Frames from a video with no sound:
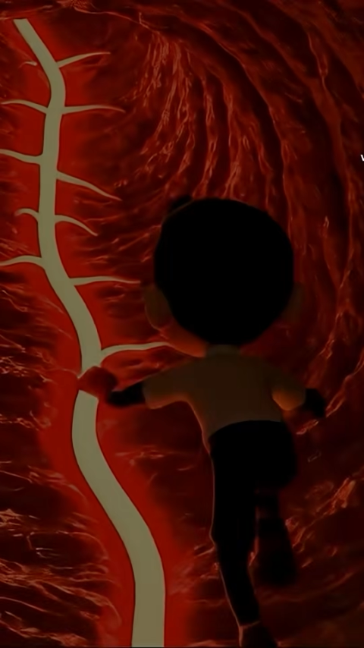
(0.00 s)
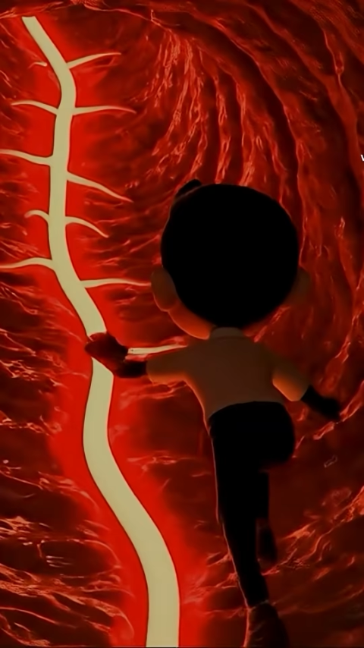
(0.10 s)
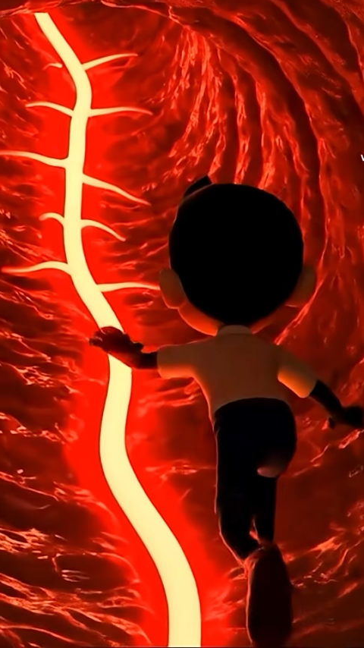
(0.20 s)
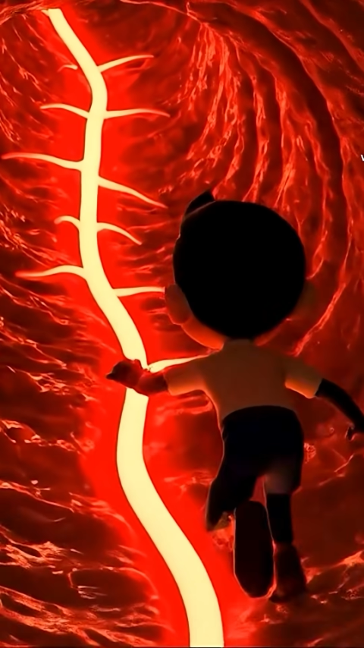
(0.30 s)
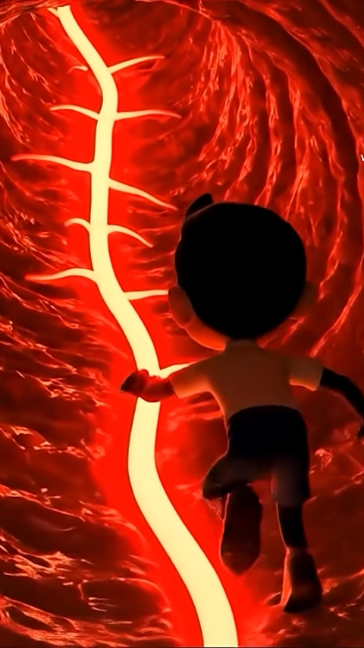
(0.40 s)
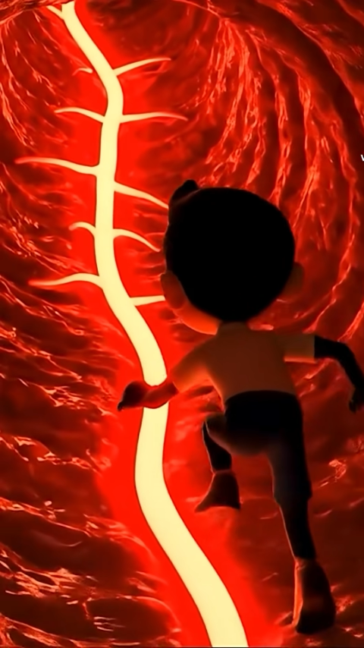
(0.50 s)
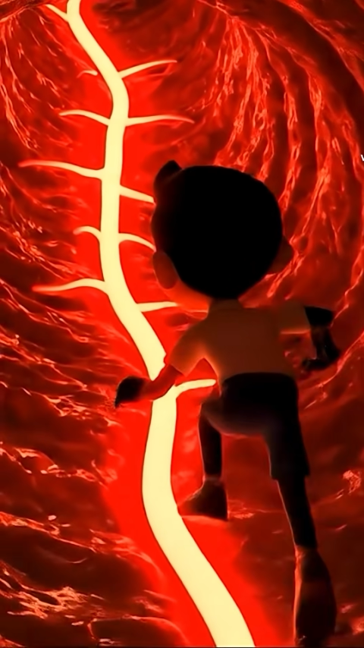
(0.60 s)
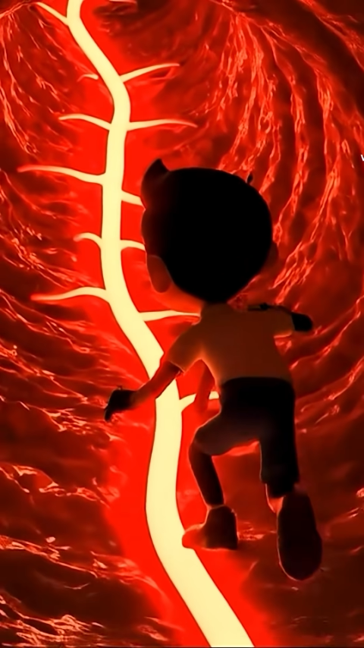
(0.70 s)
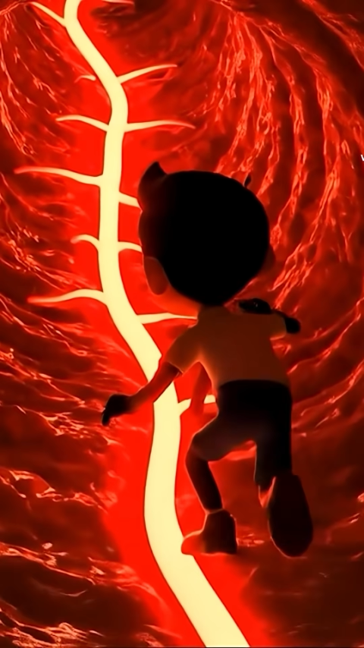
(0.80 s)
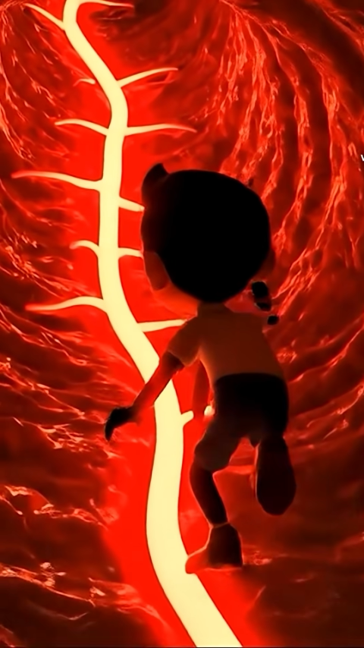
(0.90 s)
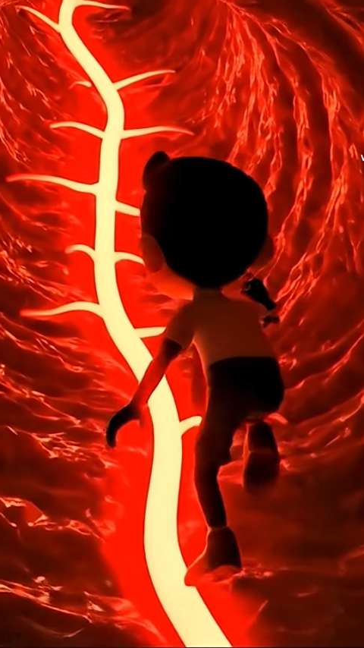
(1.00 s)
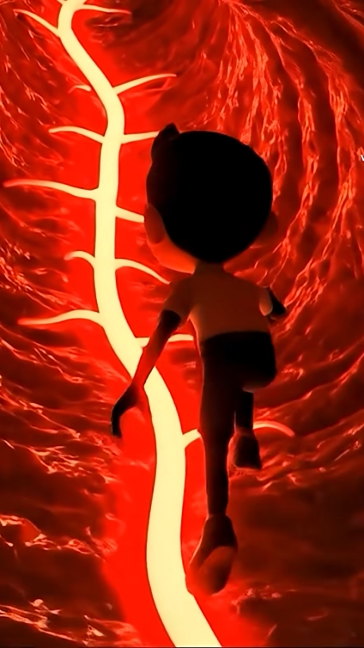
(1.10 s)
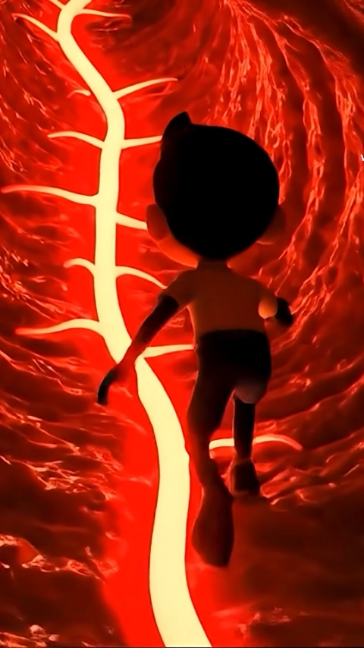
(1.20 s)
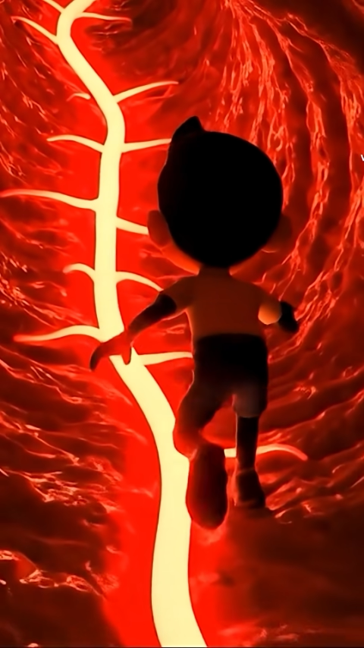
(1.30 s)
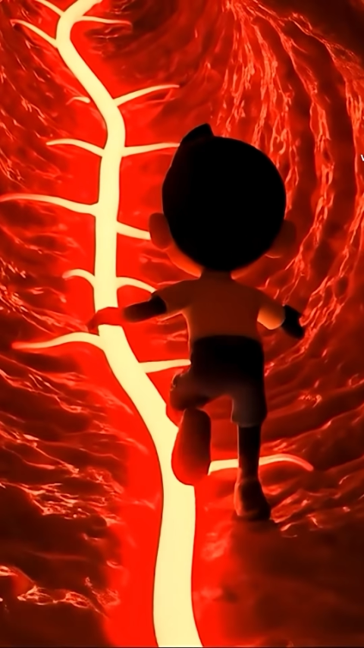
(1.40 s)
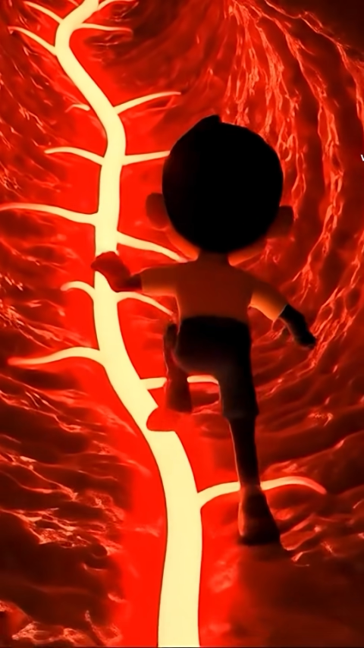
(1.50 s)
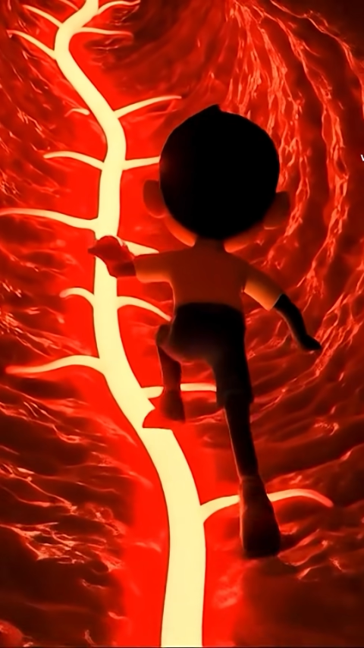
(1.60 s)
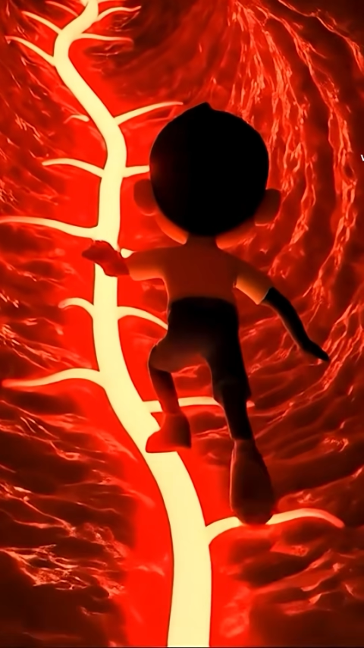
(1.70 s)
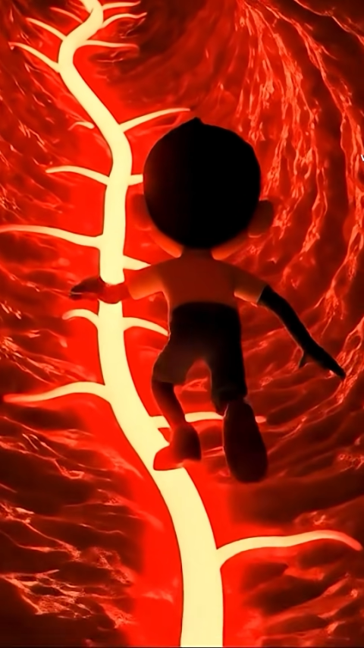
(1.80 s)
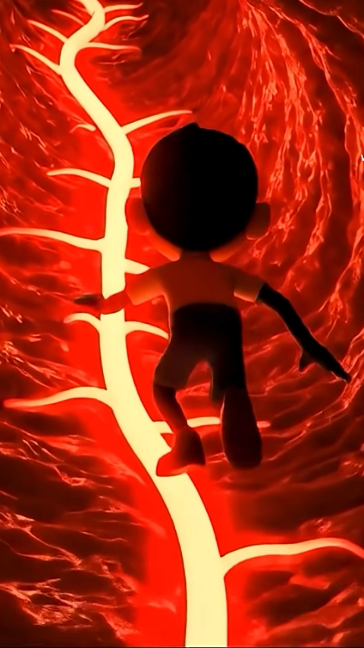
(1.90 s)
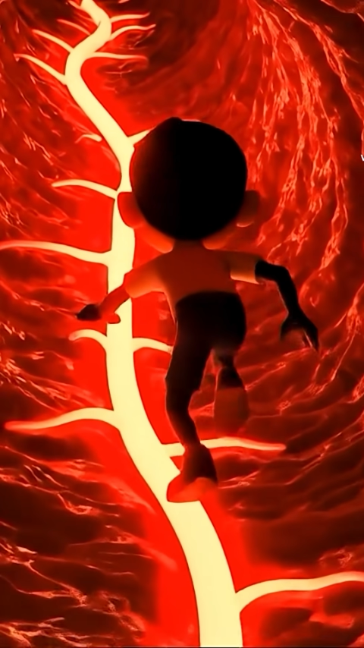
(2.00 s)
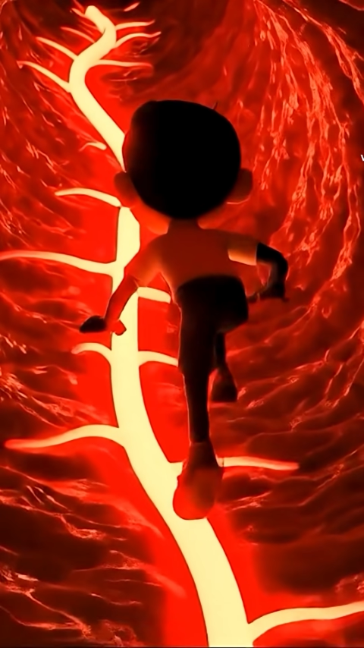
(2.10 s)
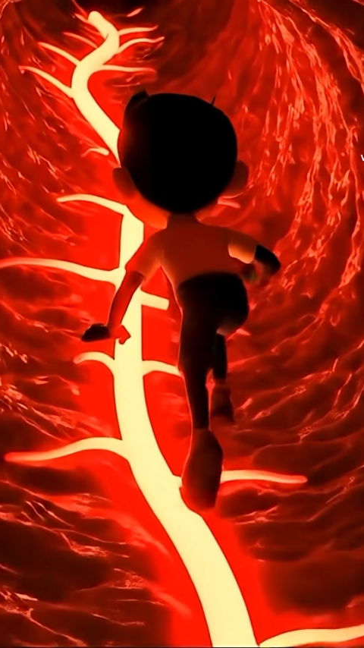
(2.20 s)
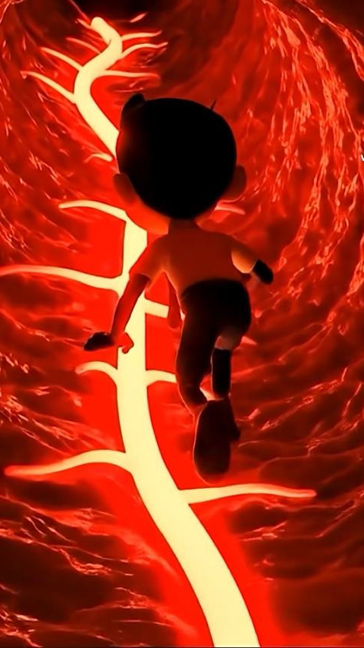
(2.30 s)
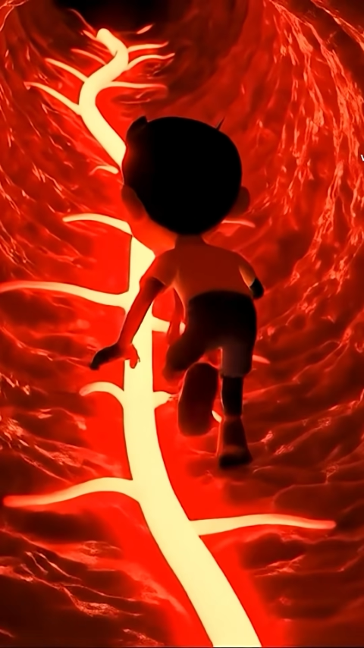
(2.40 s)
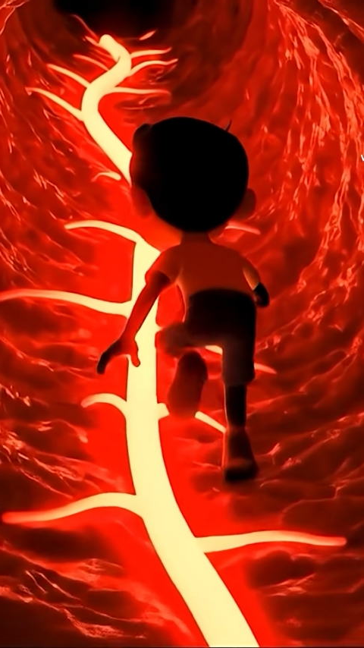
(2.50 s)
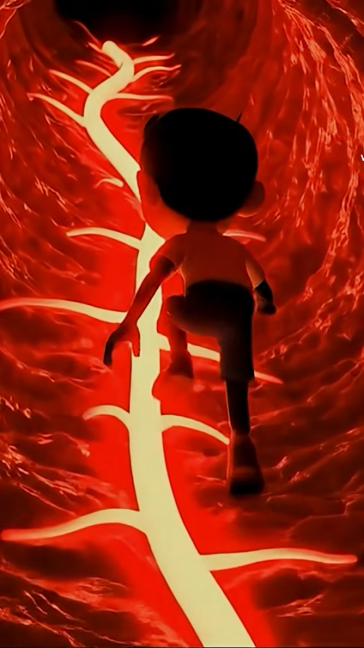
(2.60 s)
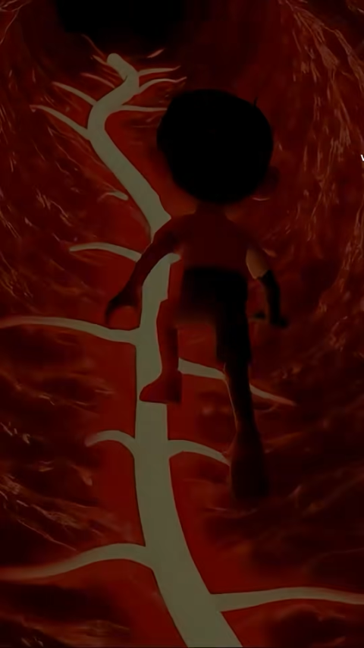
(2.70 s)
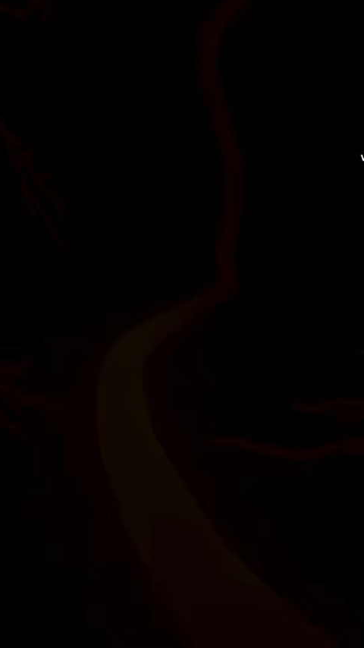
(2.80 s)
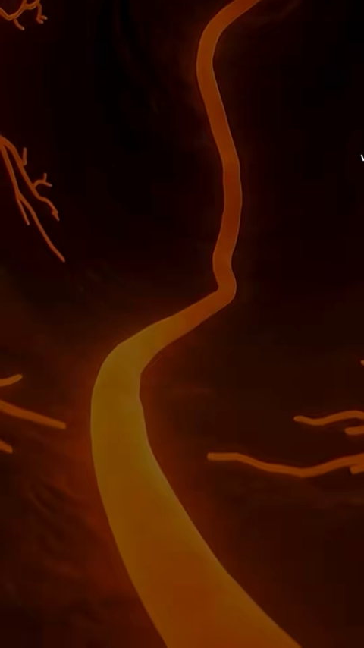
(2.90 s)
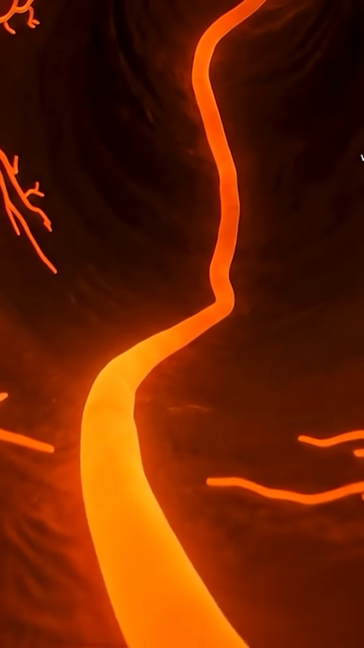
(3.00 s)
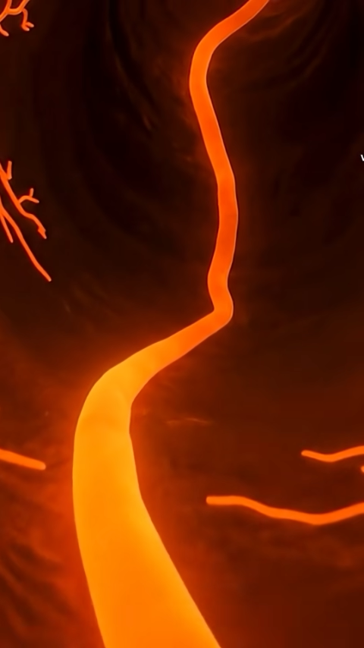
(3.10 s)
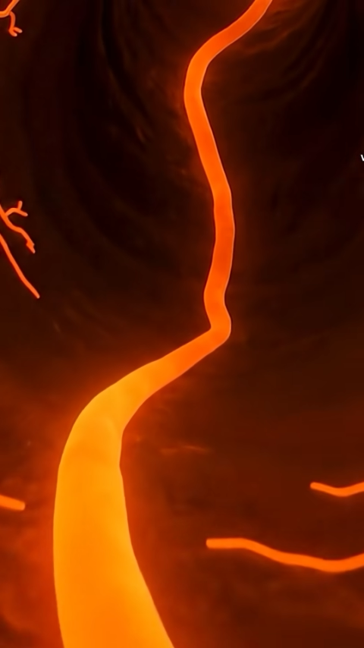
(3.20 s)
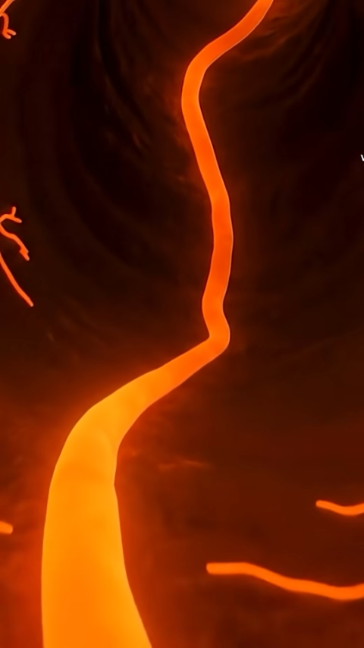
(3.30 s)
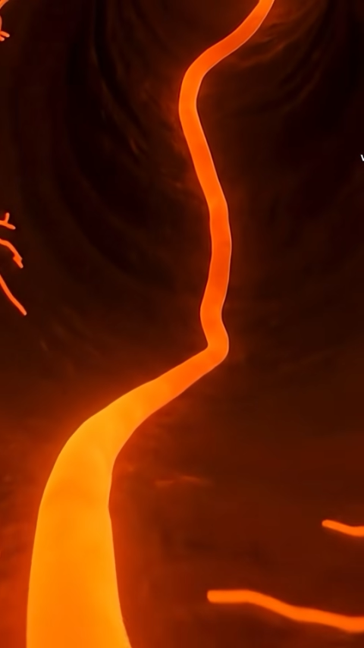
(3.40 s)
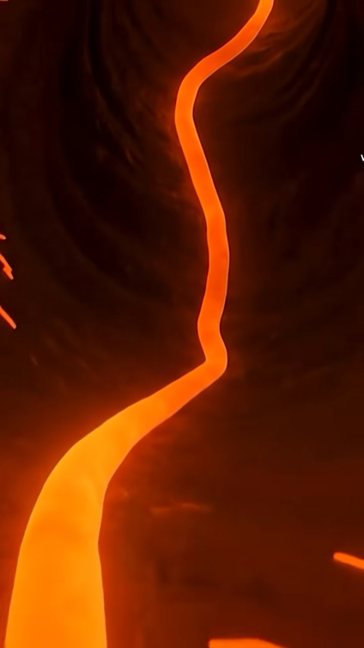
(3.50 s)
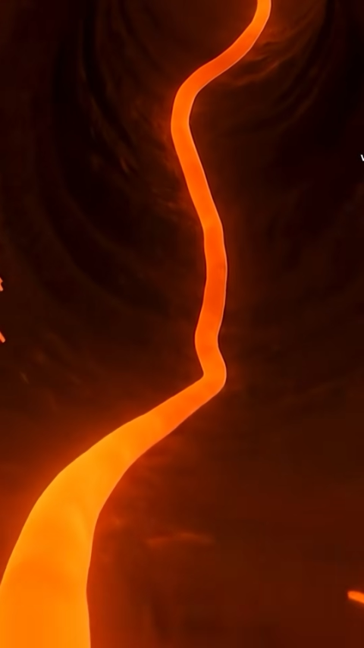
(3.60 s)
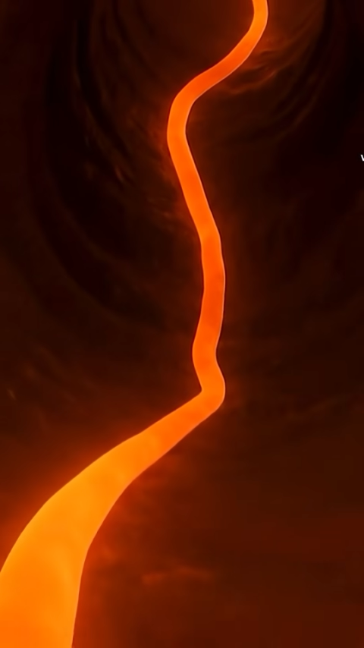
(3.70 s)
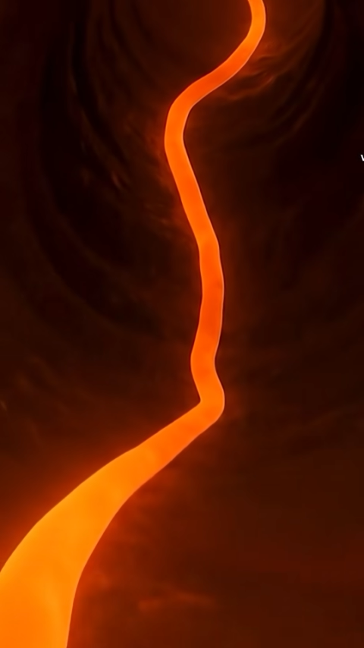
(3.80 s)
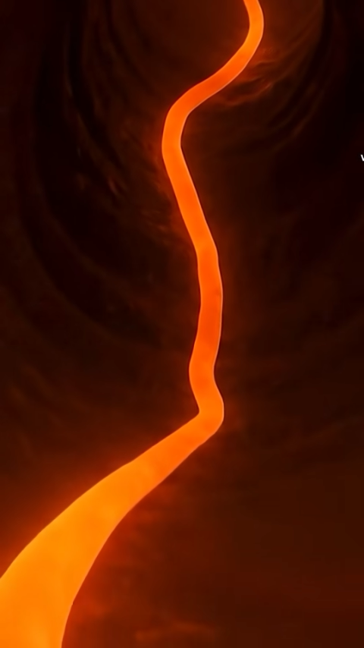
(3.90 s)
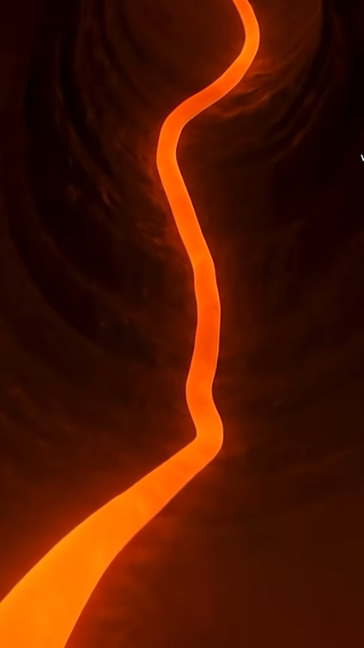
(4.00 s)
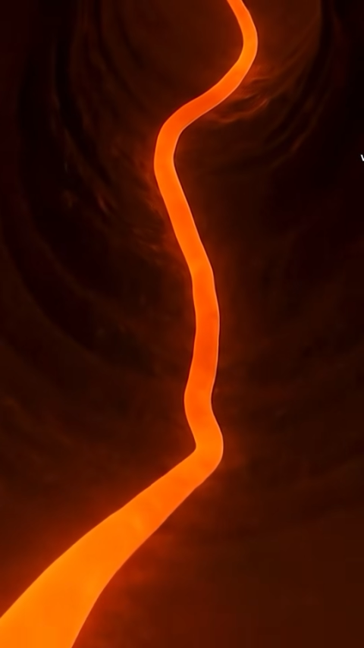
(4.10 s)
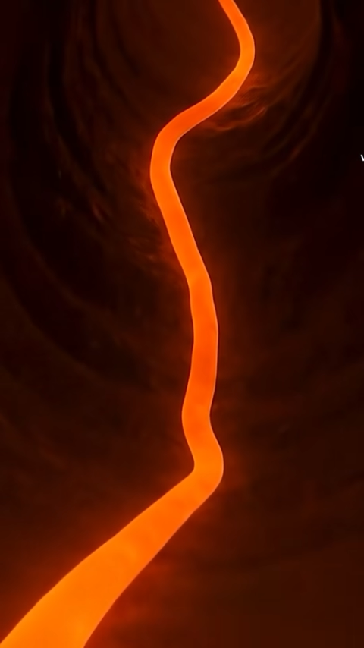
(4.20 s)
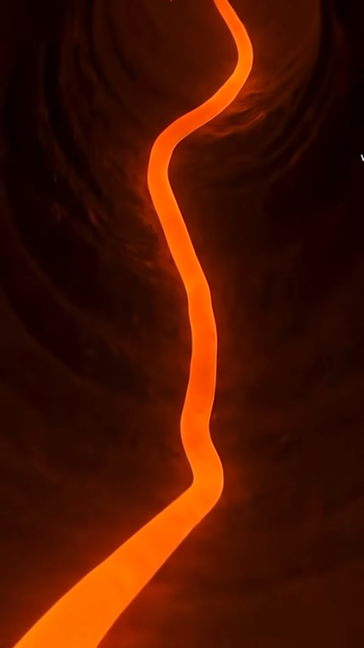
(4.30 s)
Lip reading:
(no speaker visible)